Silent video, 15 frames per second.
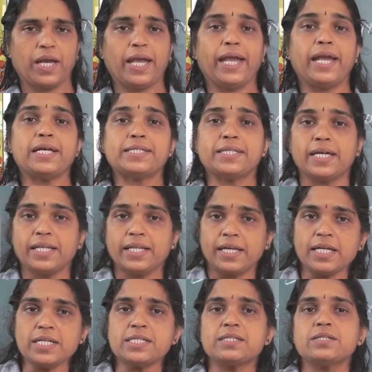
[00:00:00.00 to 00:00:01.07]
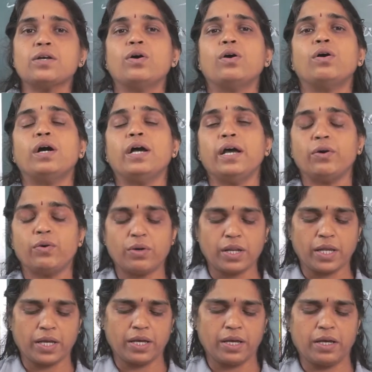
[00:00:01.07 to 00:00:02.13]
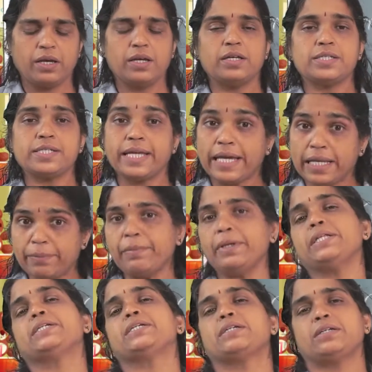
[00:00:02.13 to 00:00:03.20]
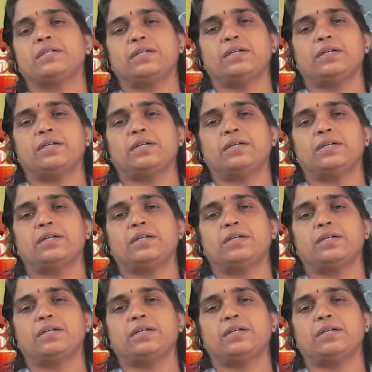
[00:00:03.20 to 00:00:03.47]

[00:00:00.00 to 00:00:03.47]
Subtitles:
A sentence or a statement